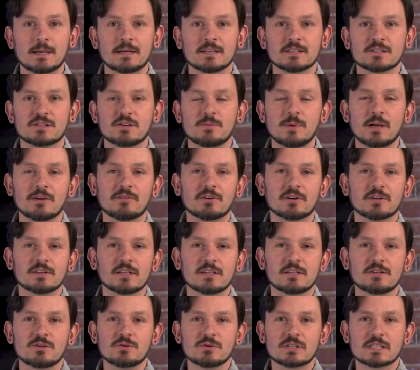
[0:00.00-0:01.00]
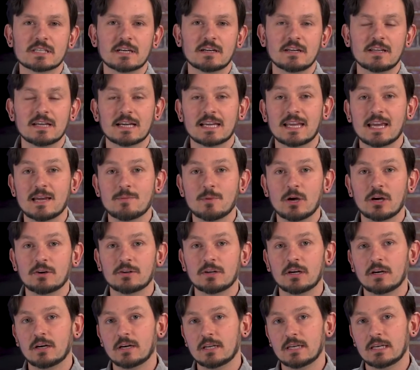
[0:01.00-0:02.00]
So you may have heard the new study that came
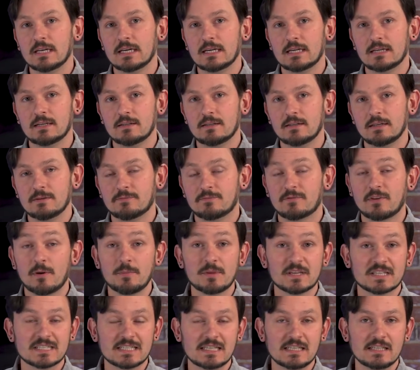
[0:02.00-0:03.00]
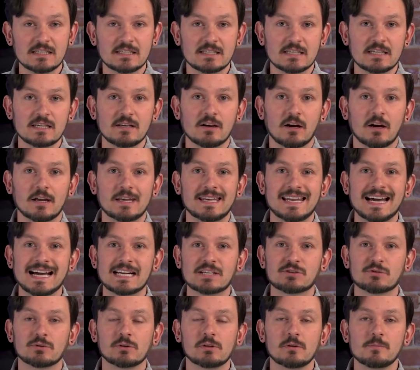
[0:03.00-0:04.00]
out on from the CDC on
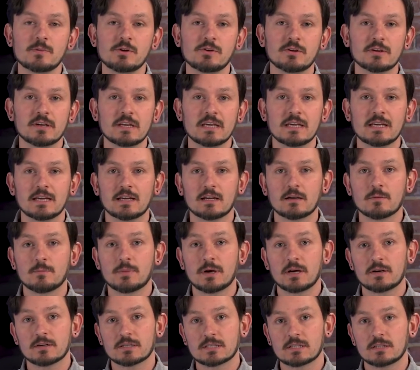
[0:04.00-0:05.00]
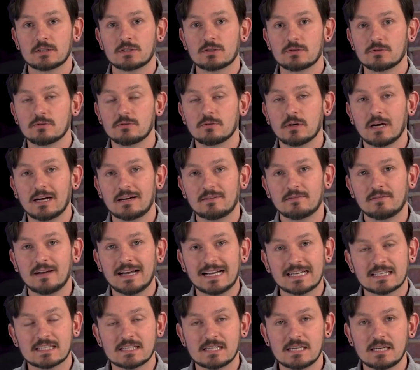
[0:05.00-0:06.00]
natural immunity in comparison to
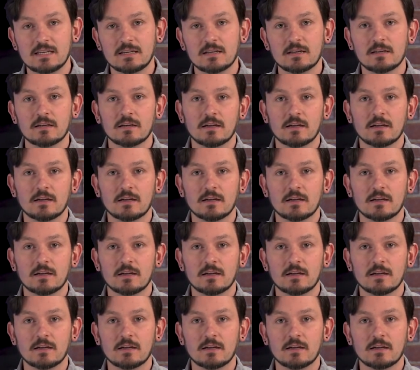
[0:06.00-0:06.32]
vaccine